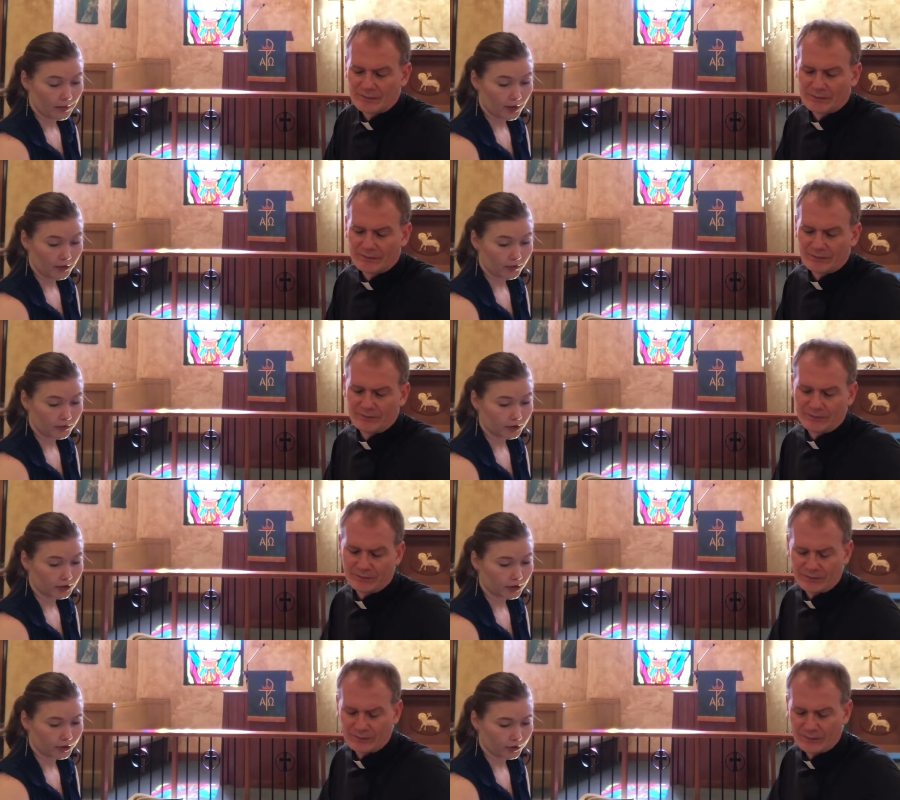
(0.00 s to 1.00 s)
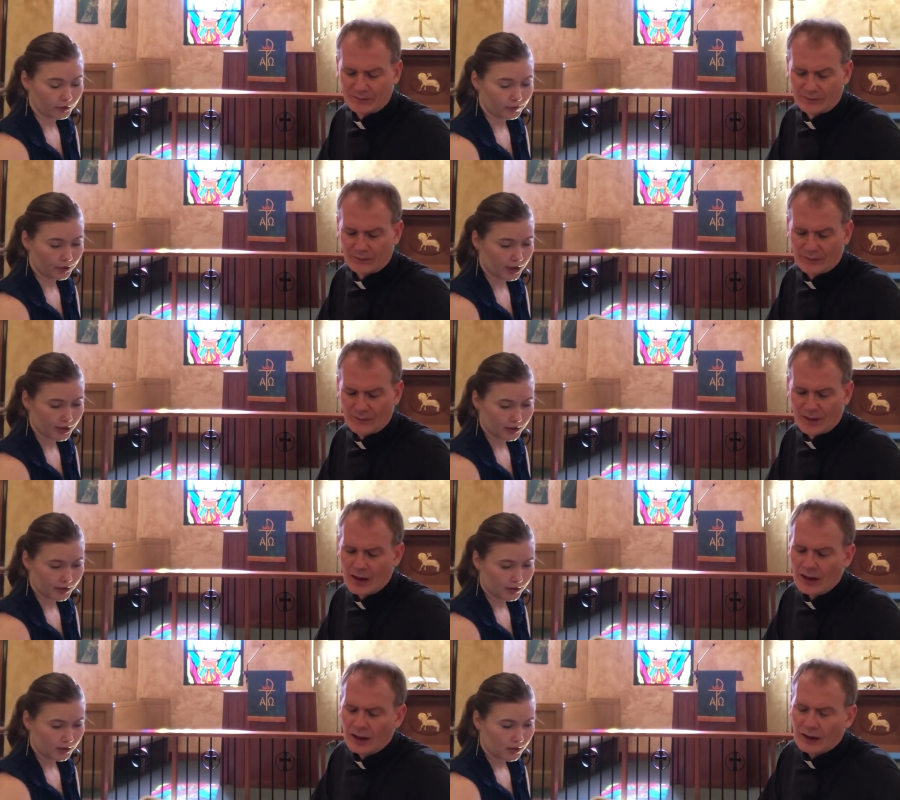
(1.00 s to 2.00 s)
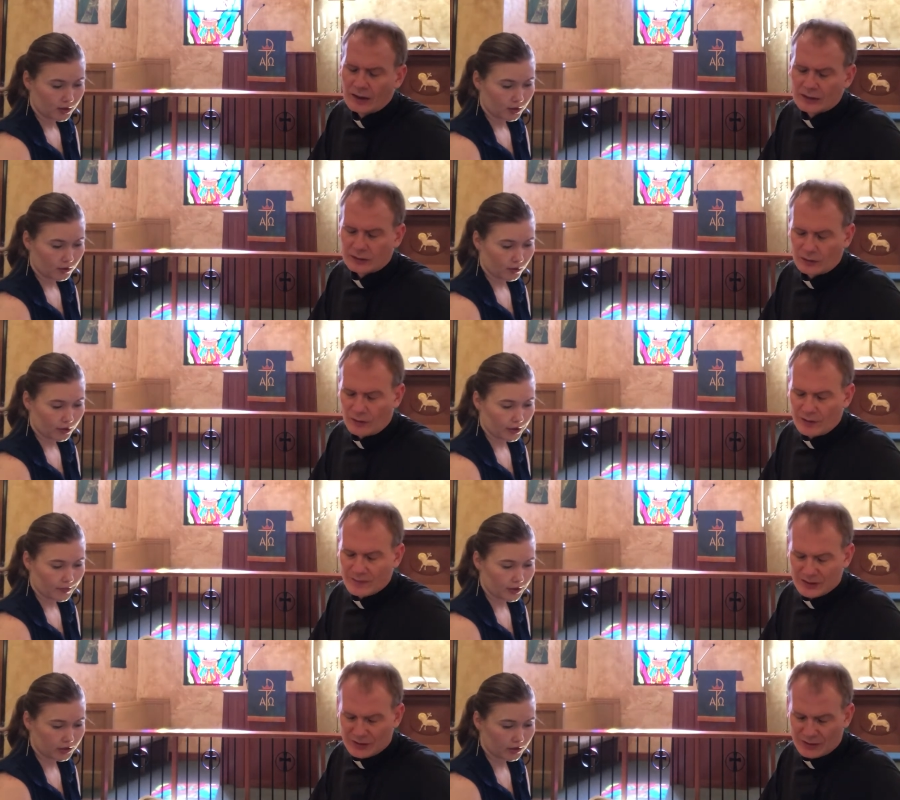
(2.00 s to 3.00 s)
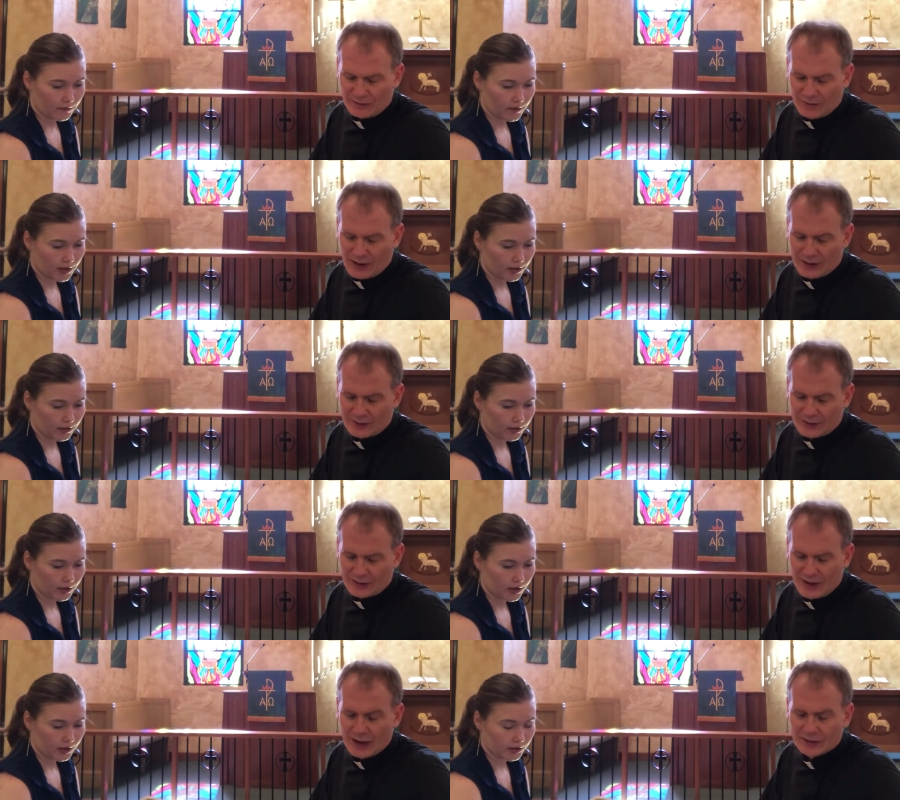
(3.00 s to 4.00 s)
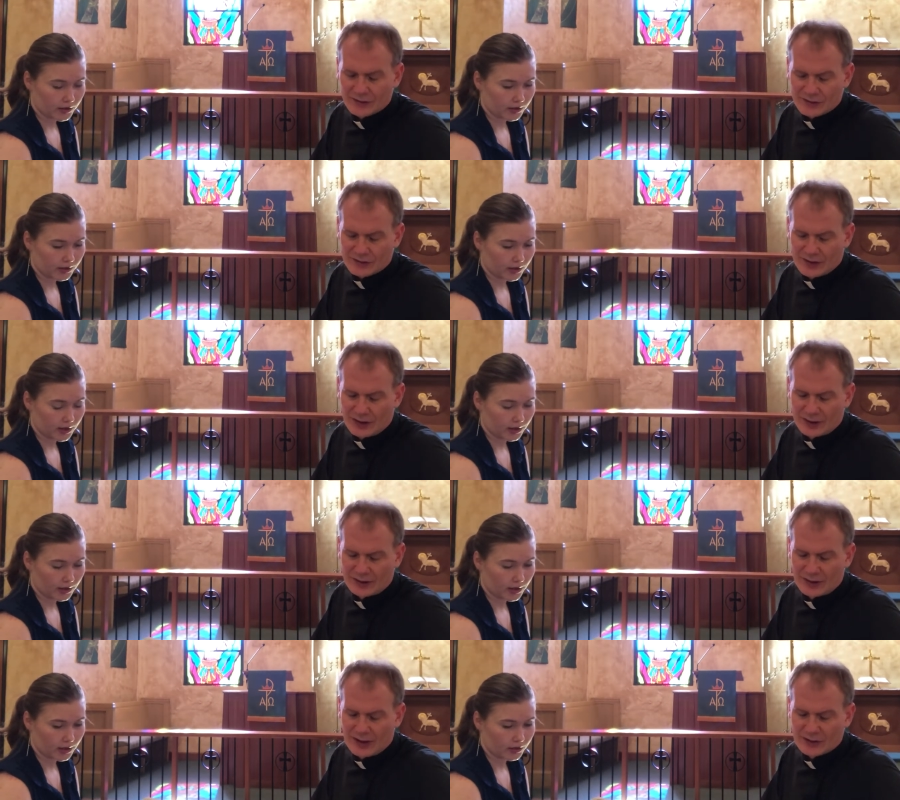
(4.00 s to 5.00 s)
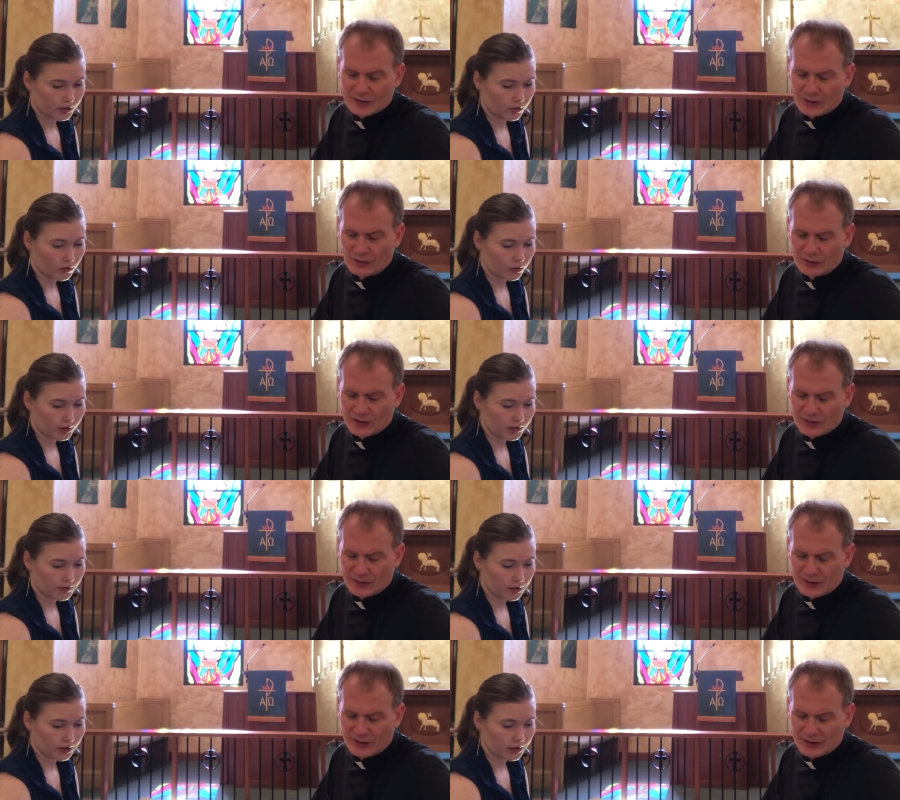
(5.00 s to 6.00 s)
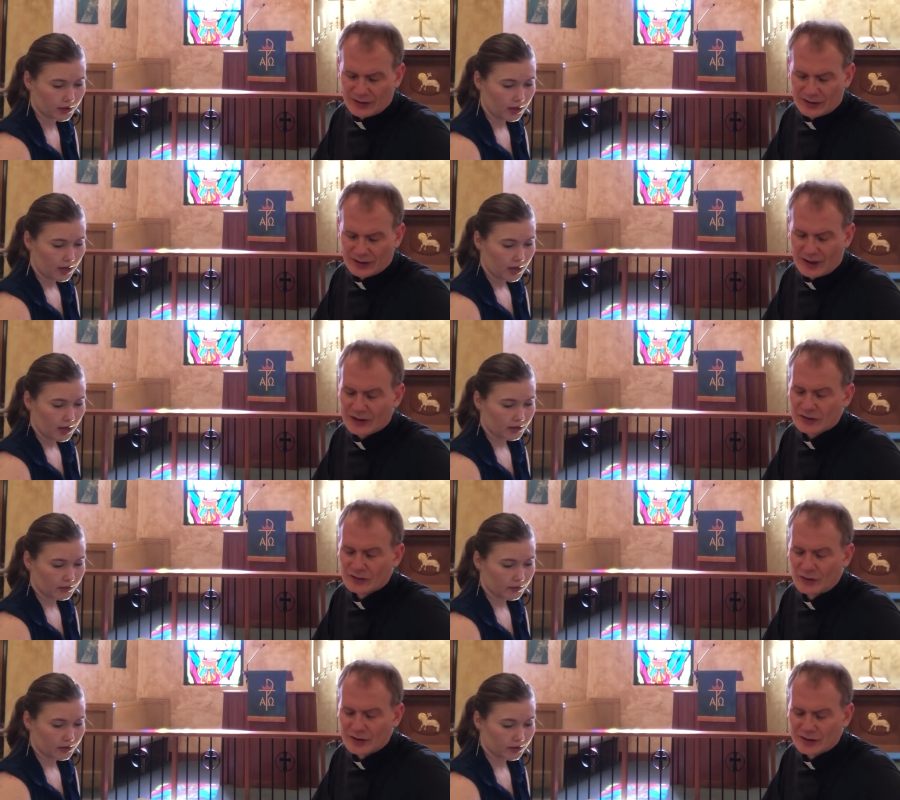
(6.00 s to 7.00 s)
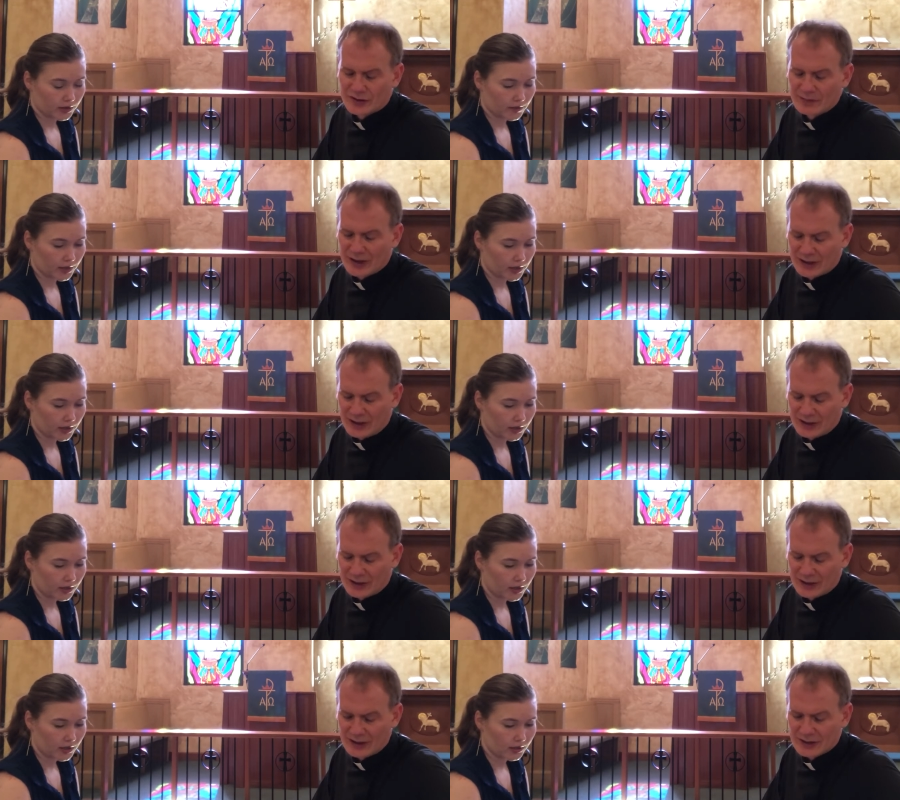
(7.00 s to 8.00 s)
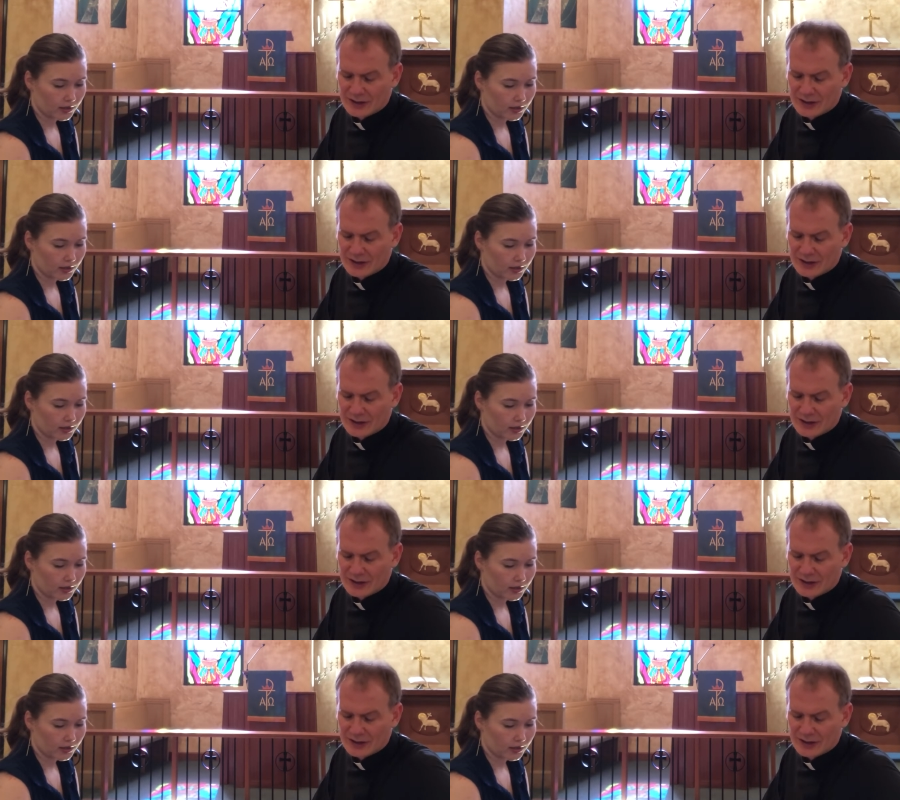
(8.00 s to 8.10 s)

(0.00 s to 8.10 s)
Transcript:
Speaker 1: mouth will declare your praise.
Speaker 2: Glory, be to, the Father, and to the Son, and to the Holy Spirit, as it was in the beginning, is